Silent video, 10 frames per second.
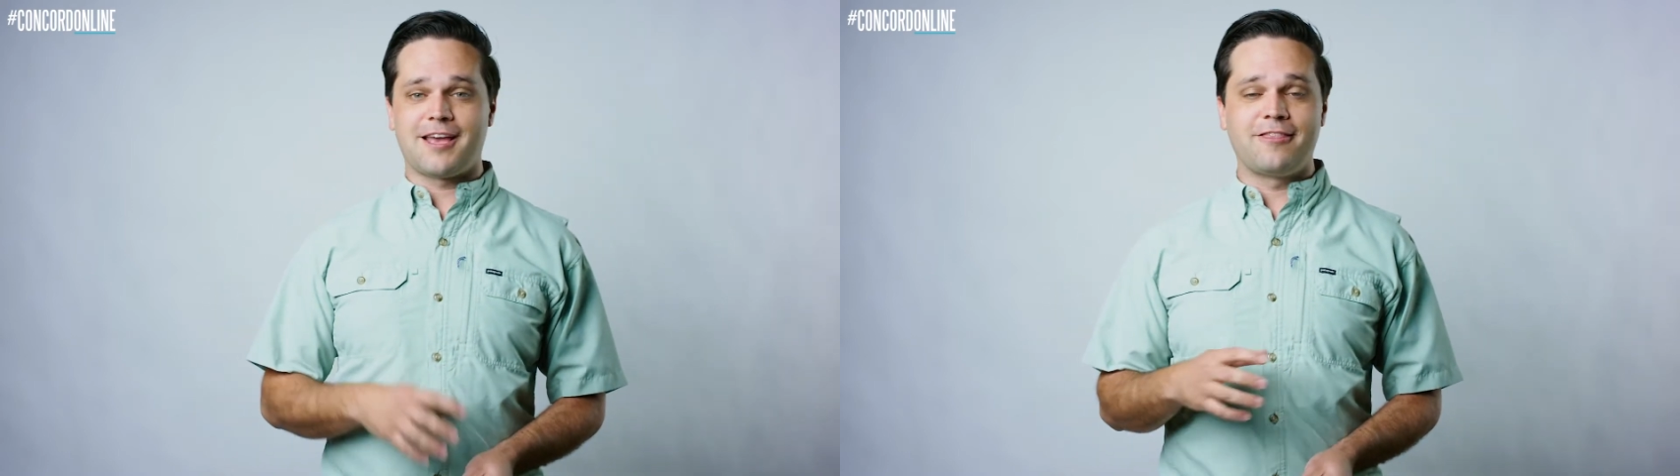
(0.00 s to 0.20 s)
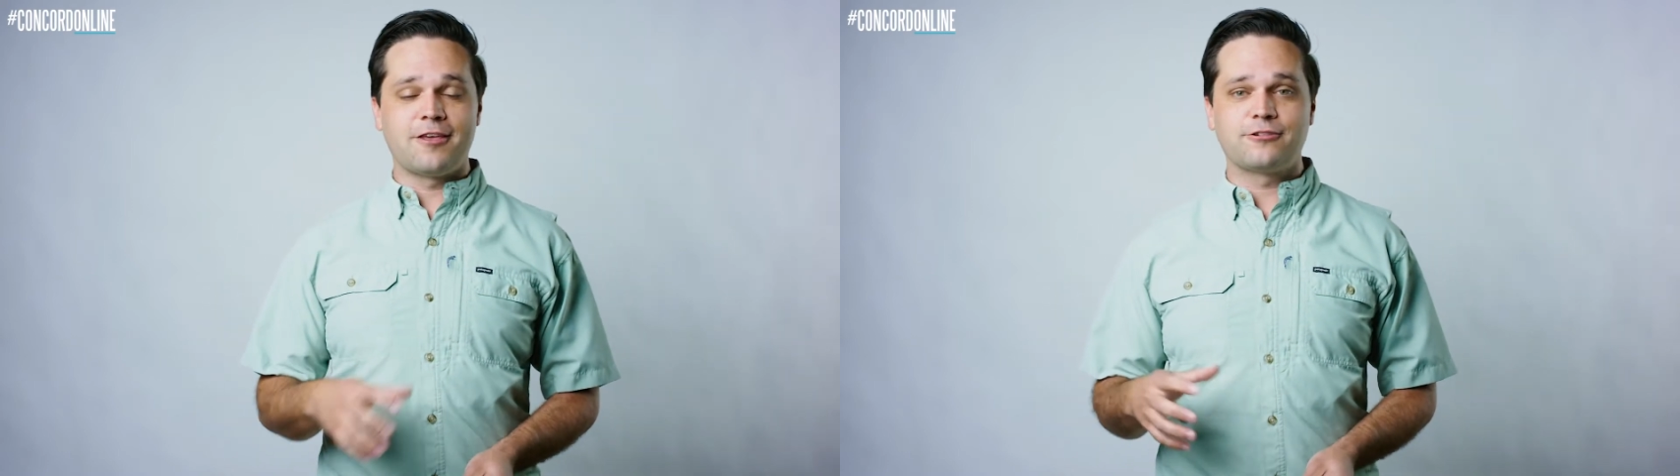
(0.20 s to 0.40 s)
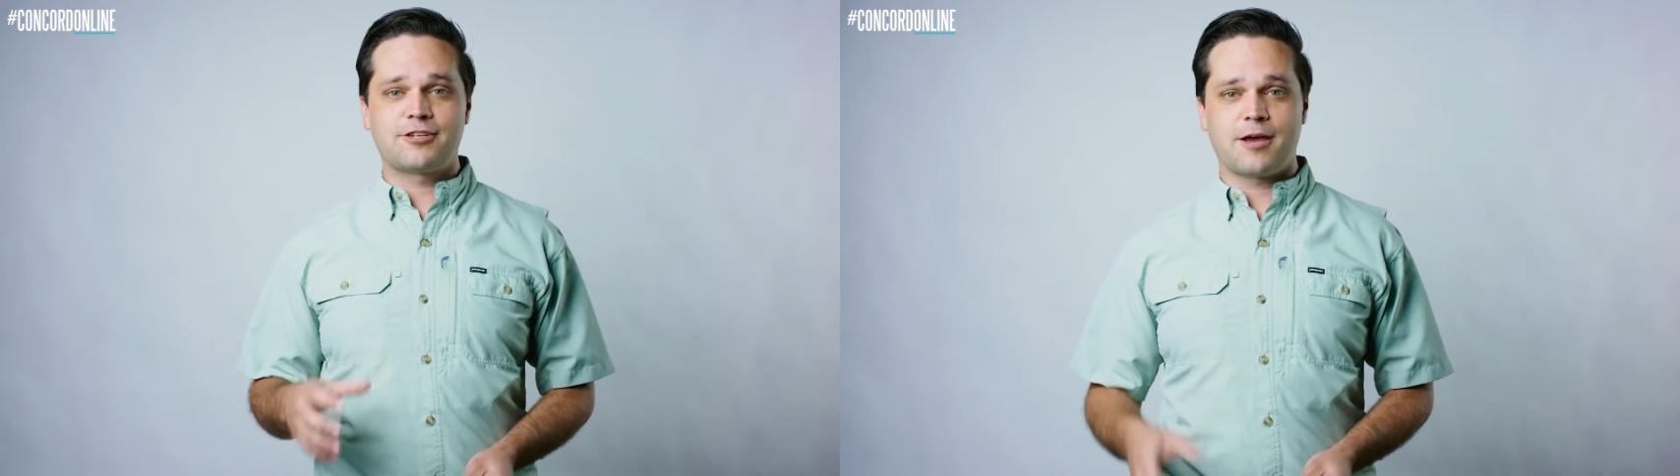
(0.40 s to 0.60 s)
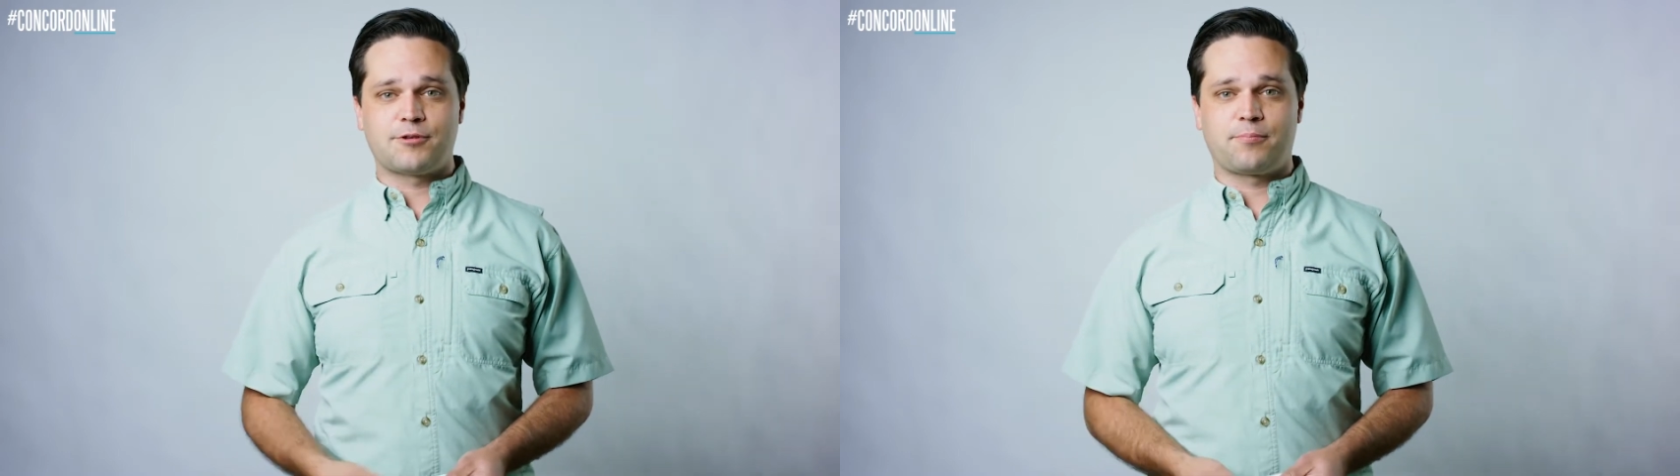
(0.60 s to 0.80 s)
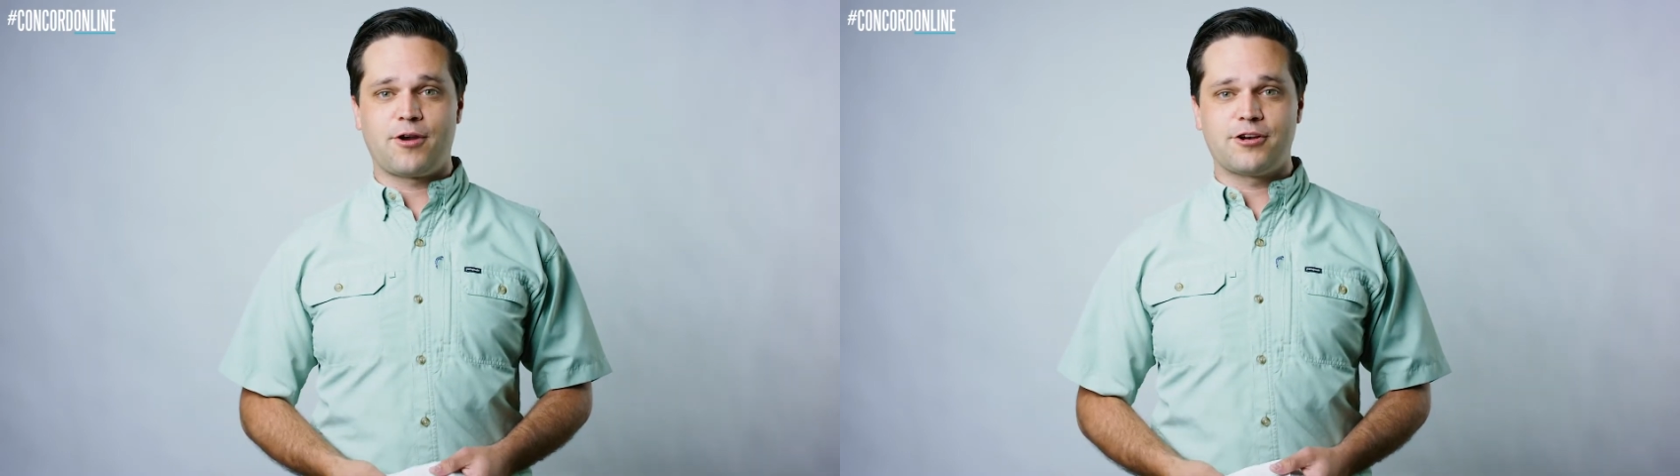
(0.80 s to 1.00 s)
and those
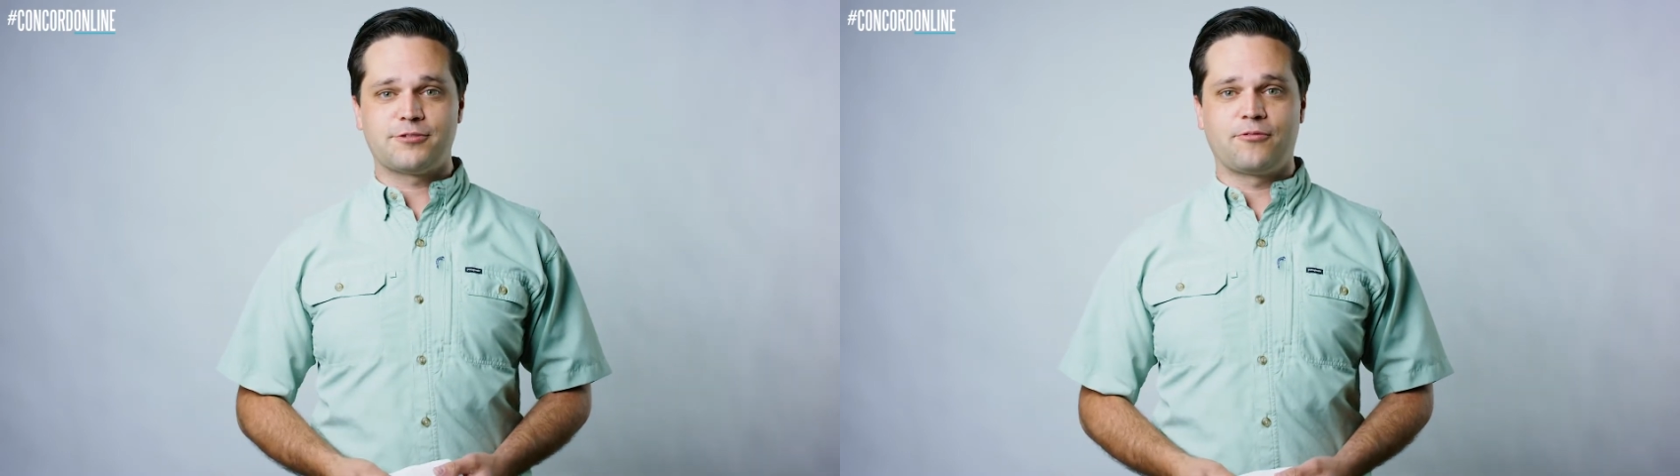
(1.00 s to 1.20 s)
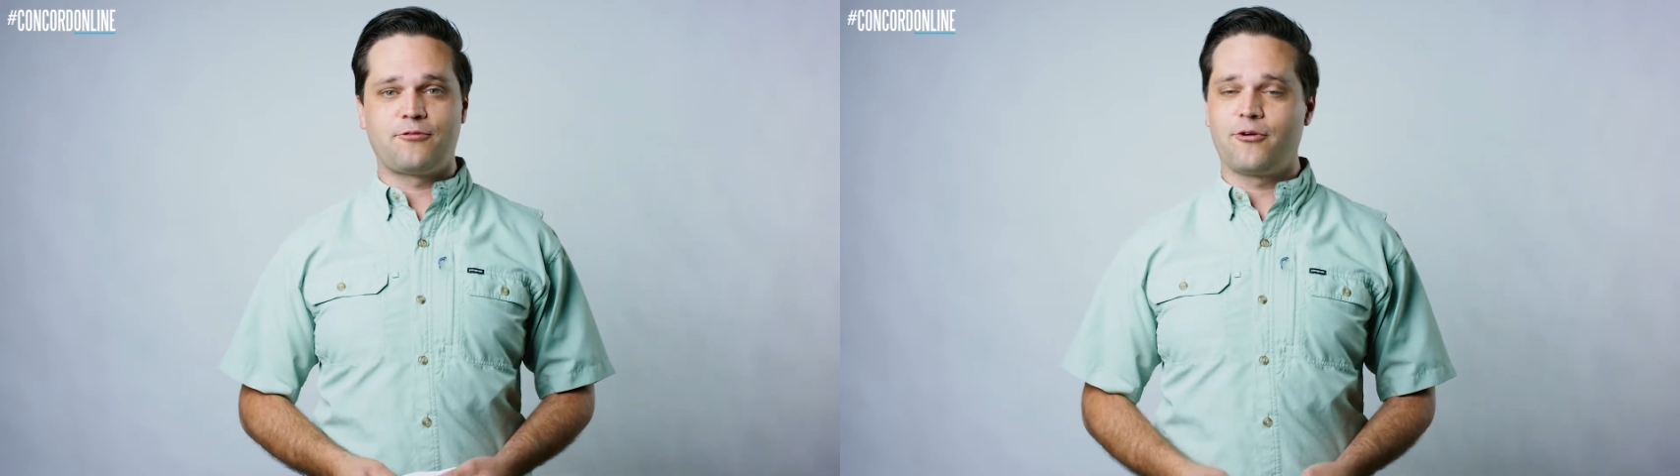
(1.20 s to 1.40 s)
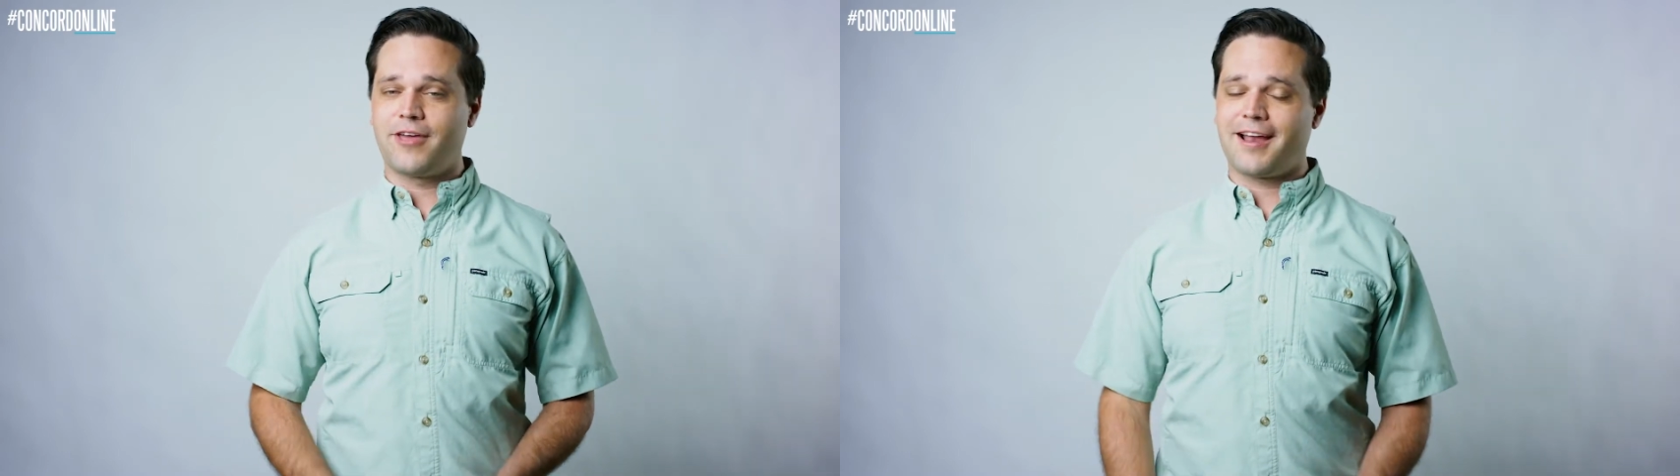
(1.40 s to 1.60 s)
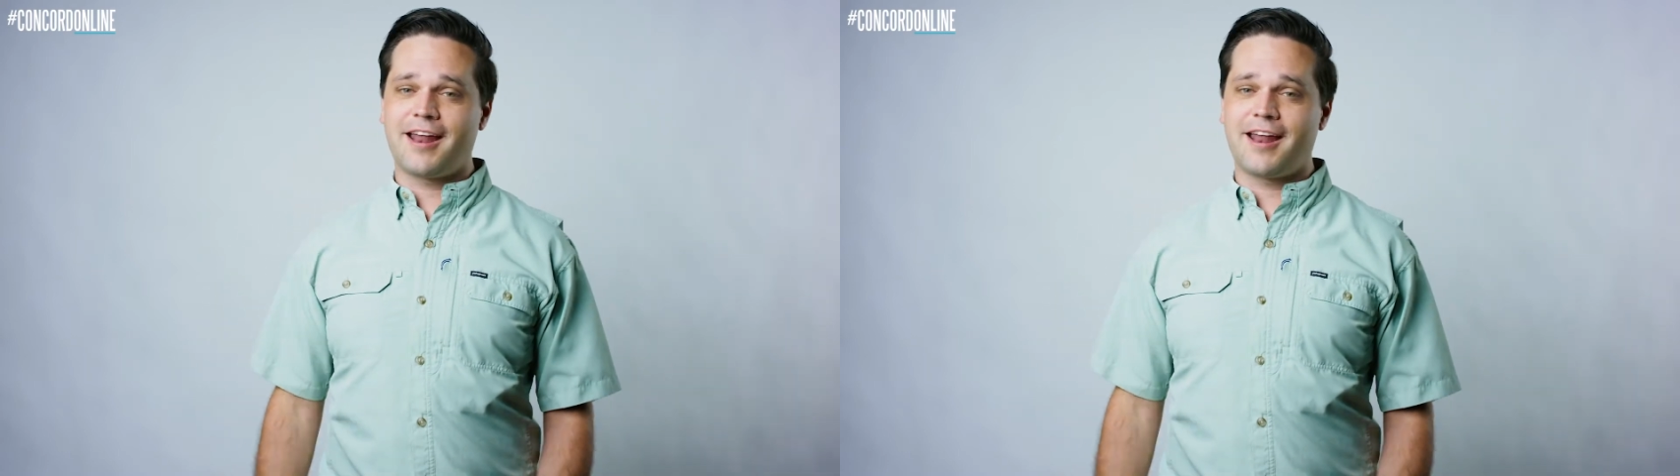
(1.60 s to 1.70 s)
types of prayers before that